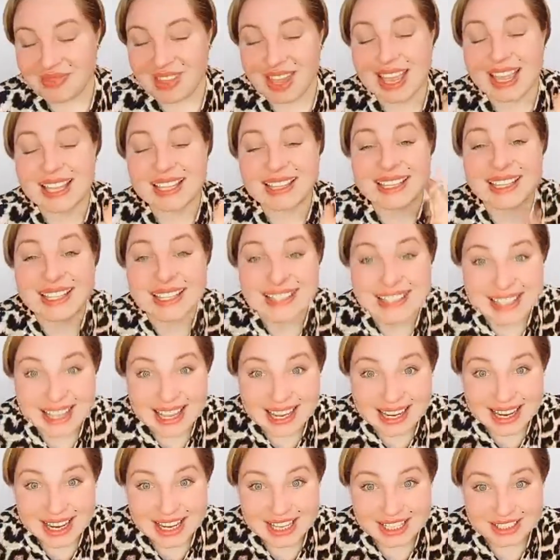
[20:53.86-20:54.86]
And the
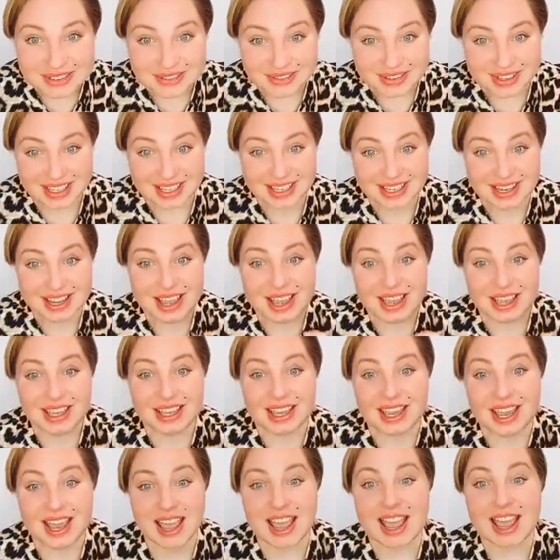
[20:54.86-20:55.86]
second thing,
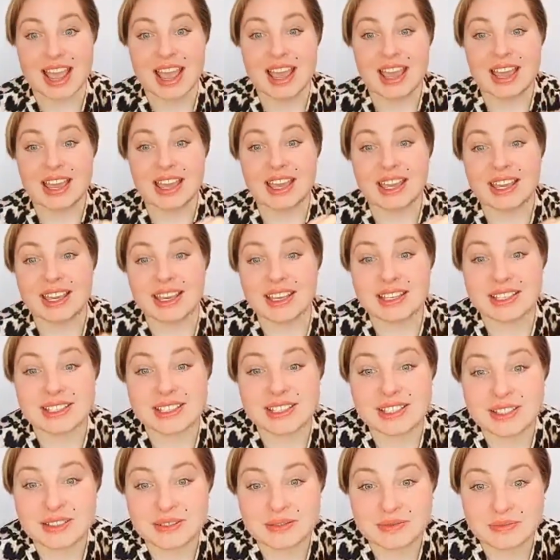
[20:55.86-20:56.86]
yeah,
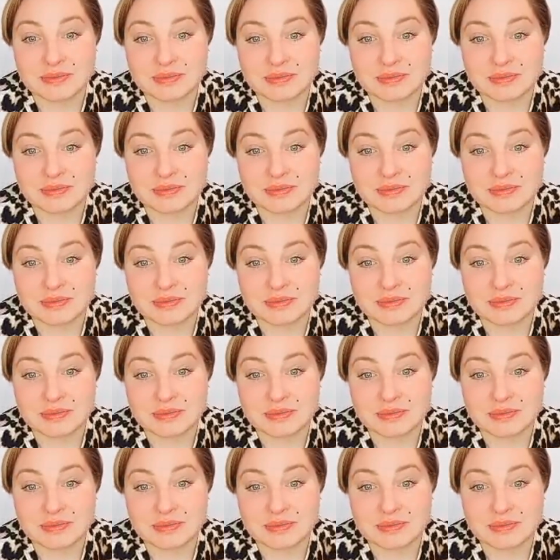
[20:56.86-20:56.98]
is